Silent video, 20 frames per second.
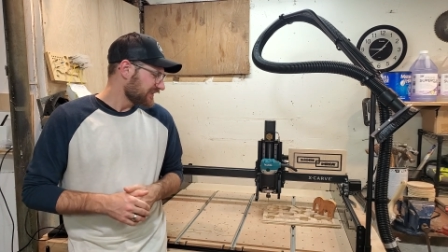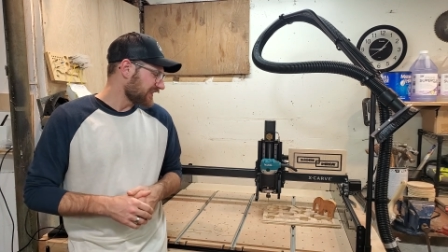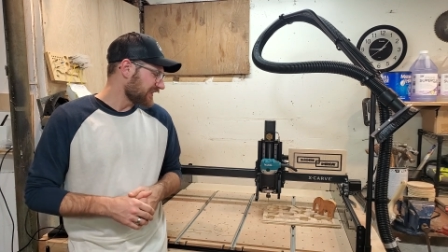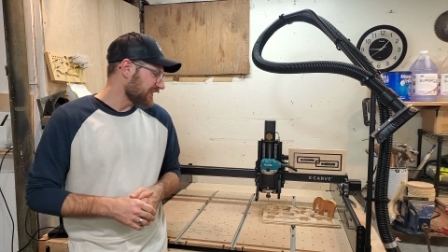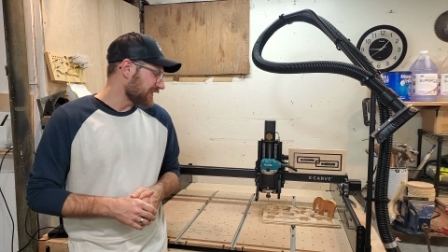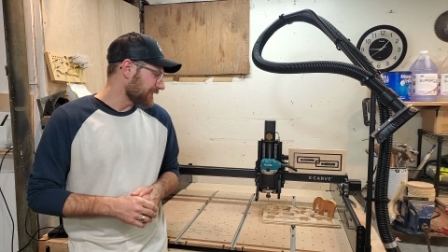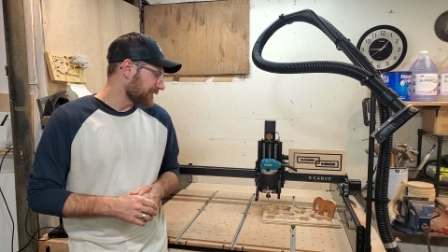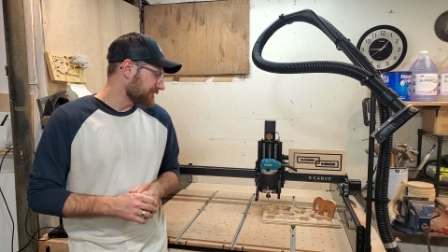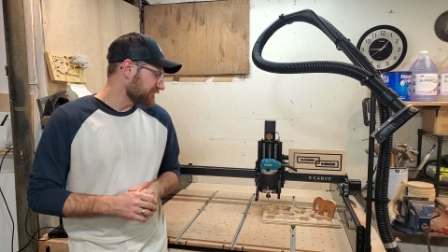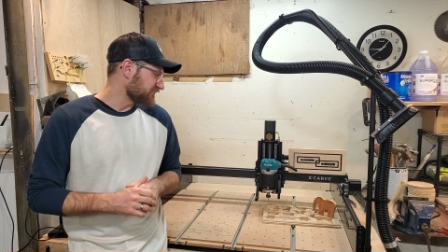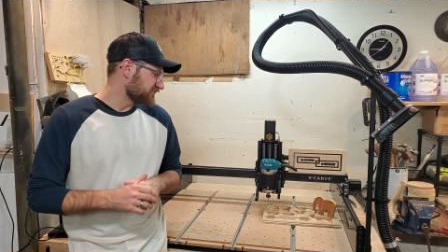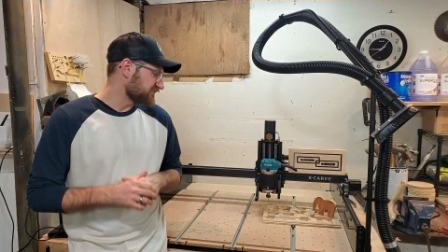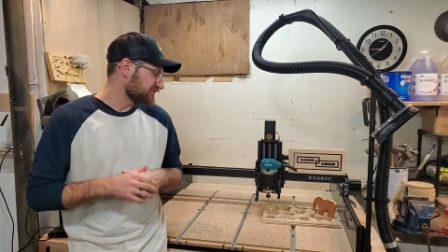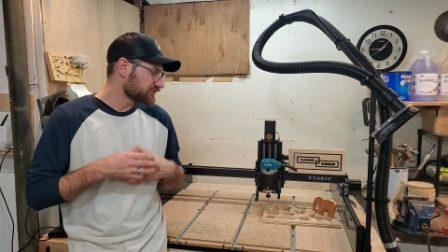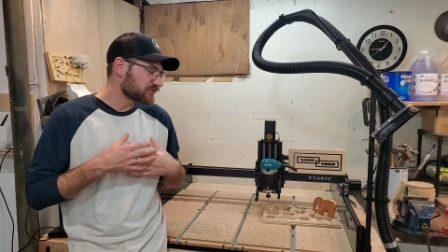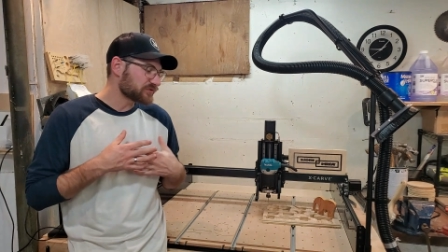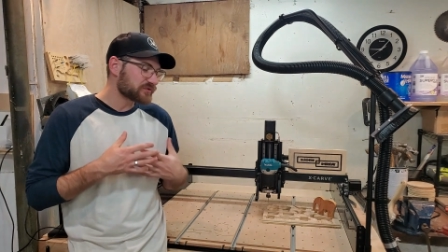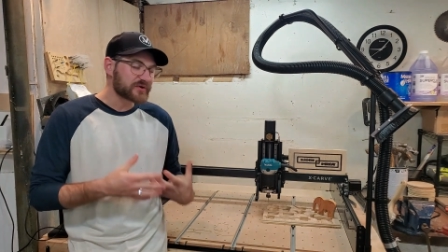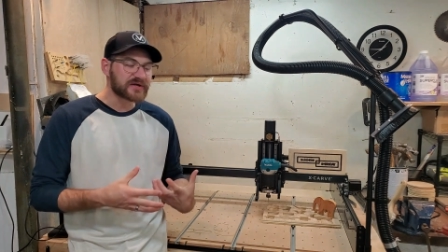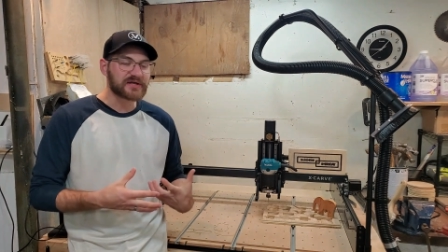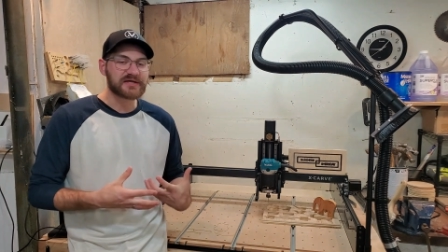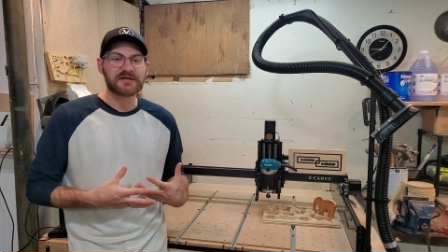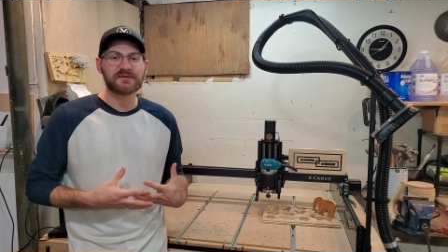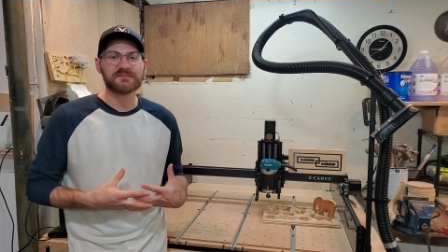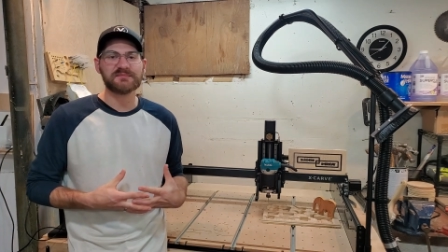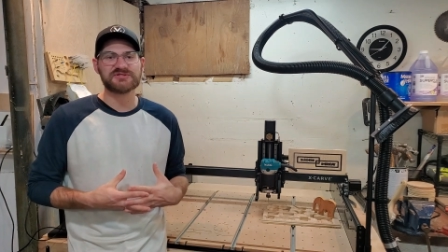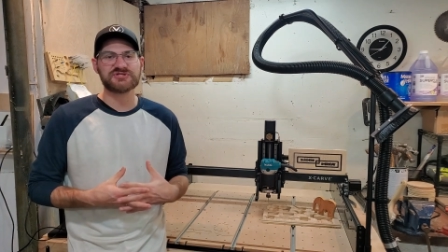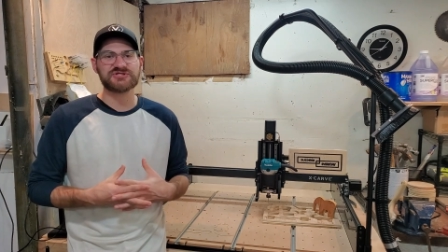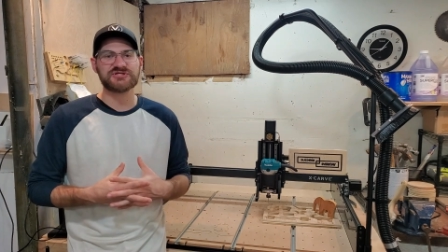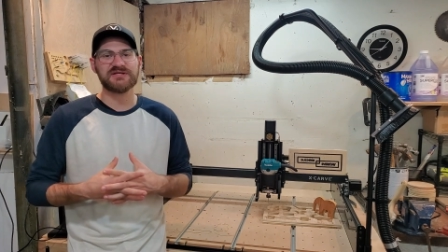Um, zeroing your
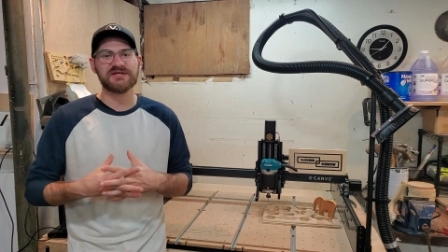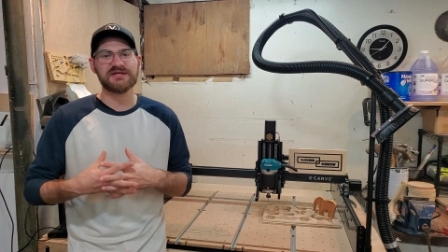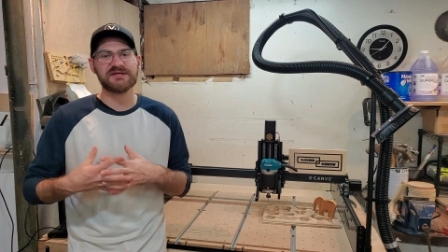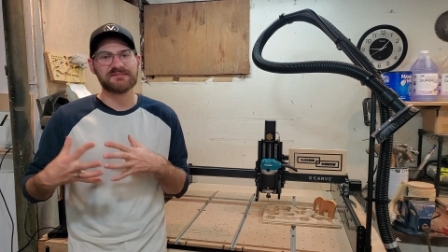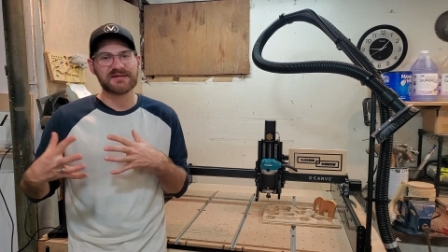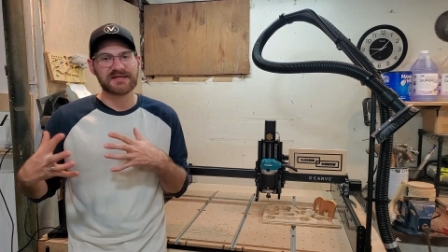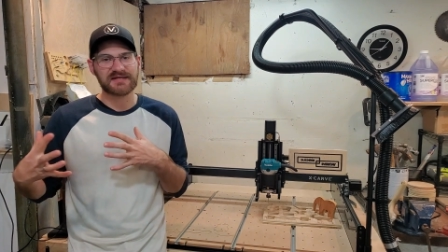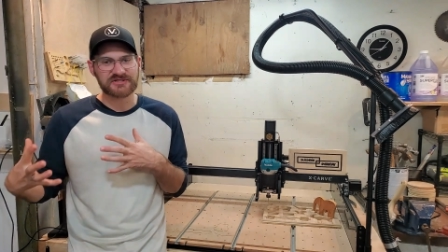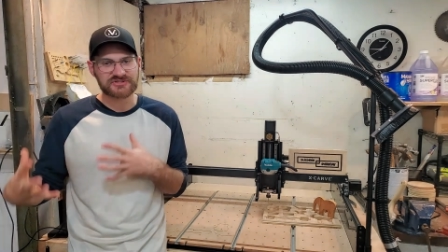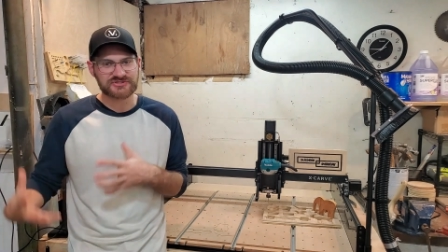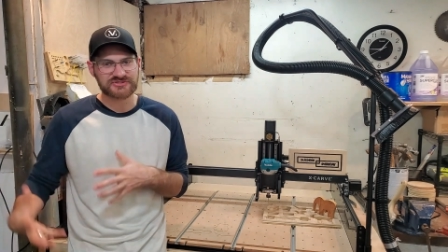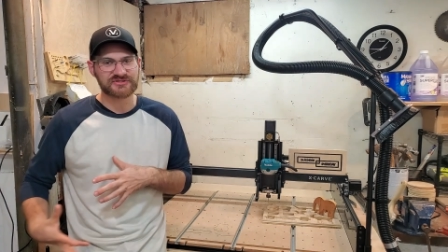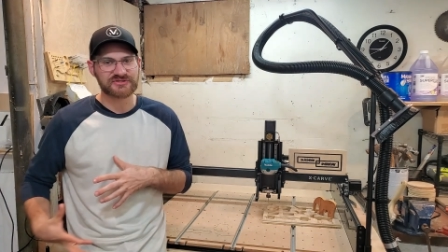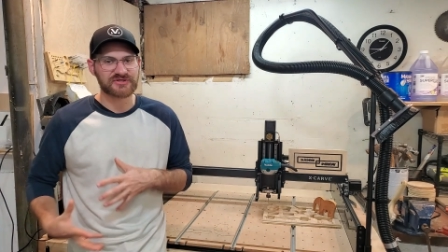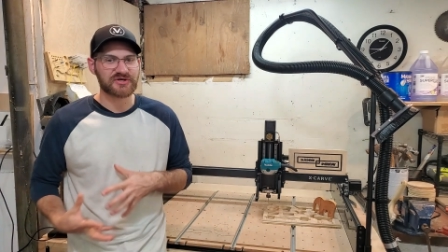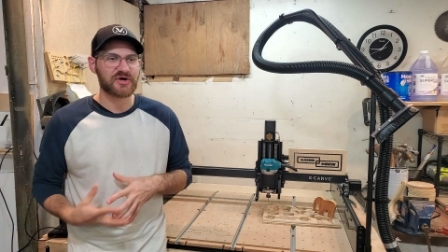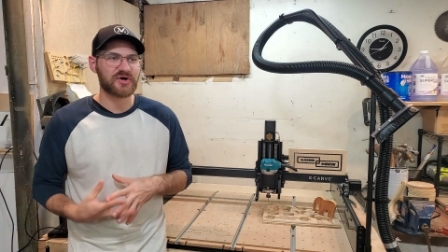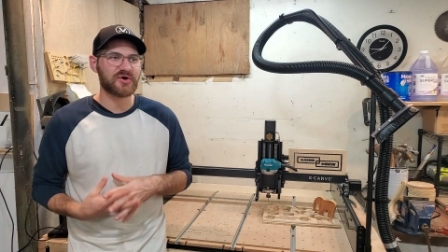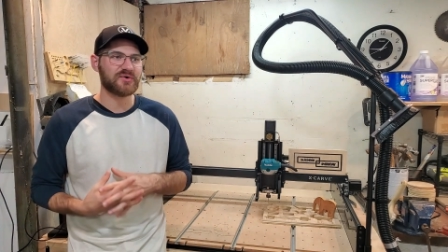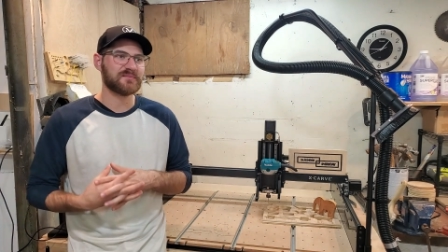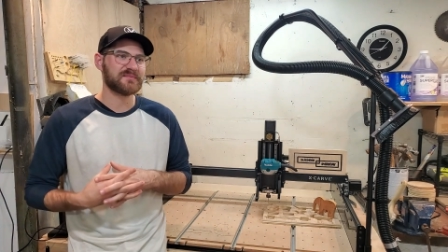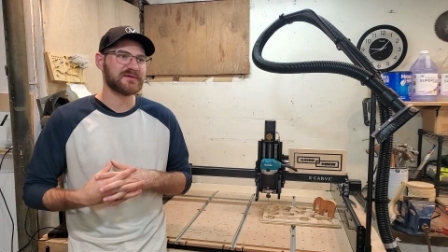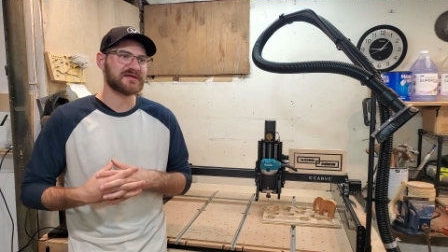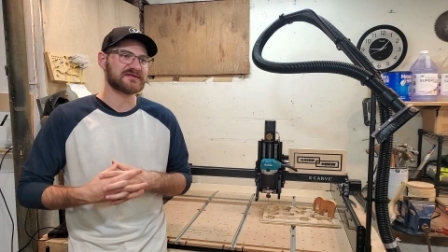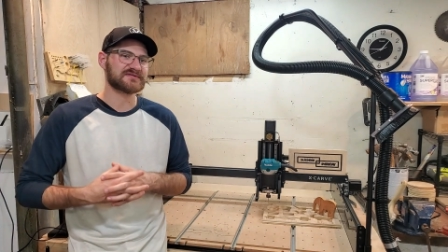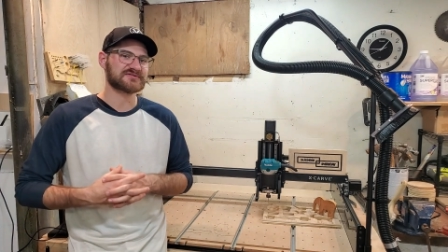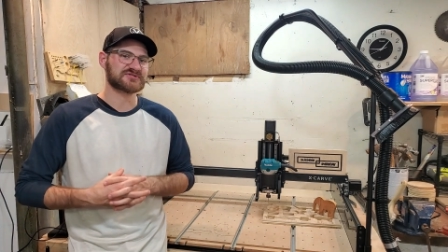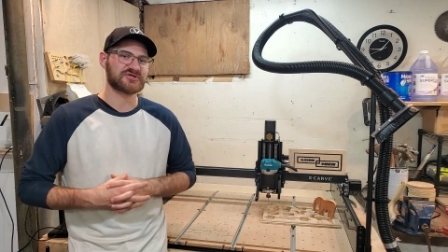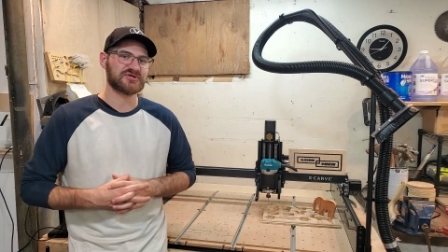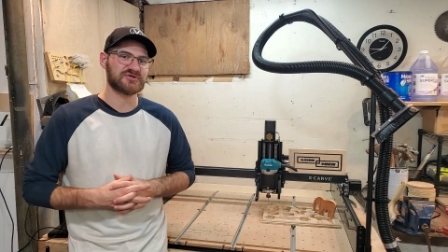machine, making sure your homing
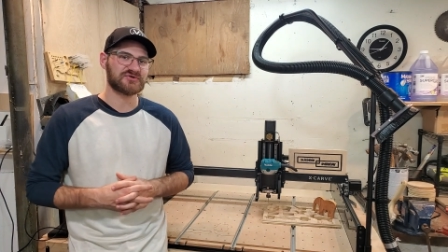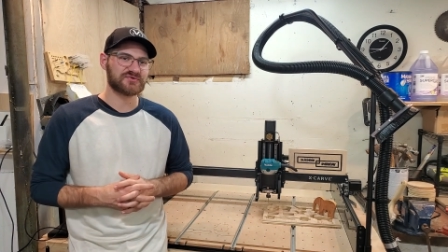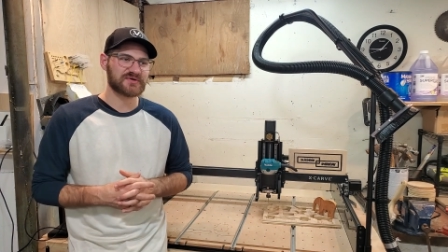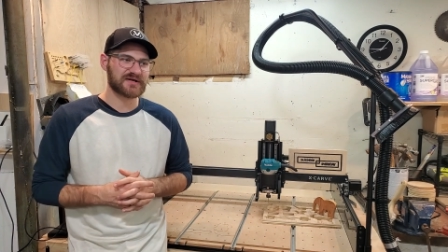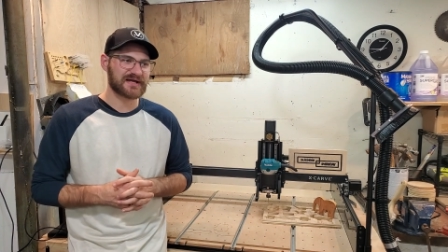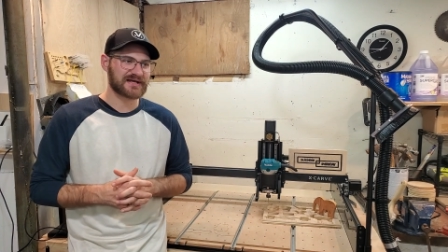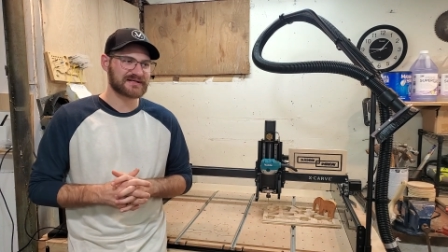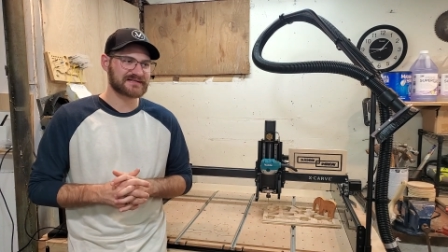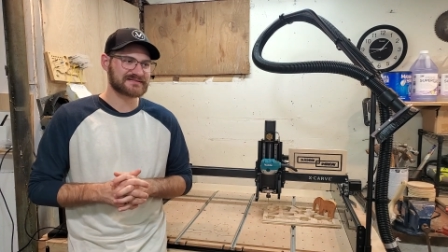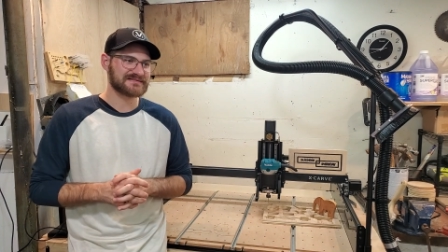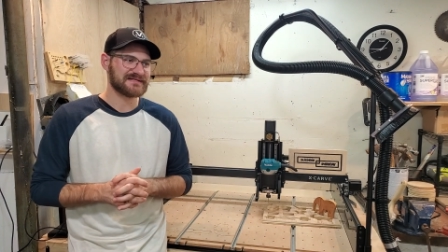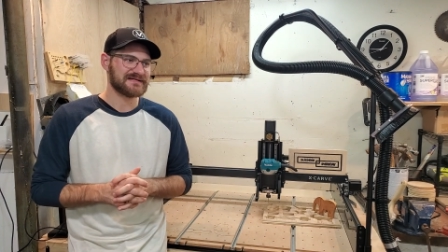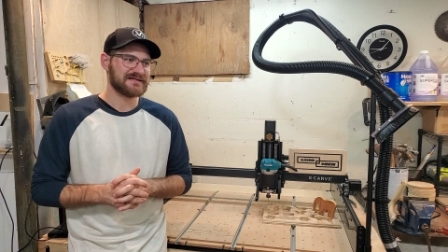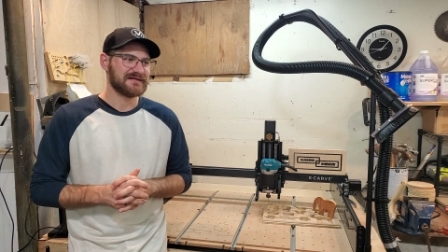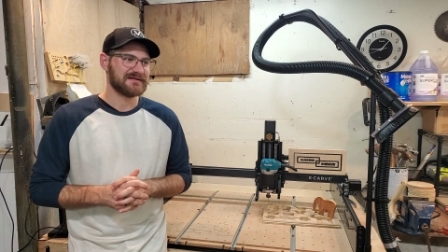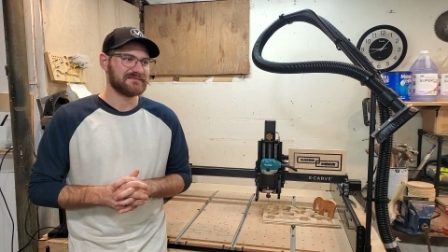is correct,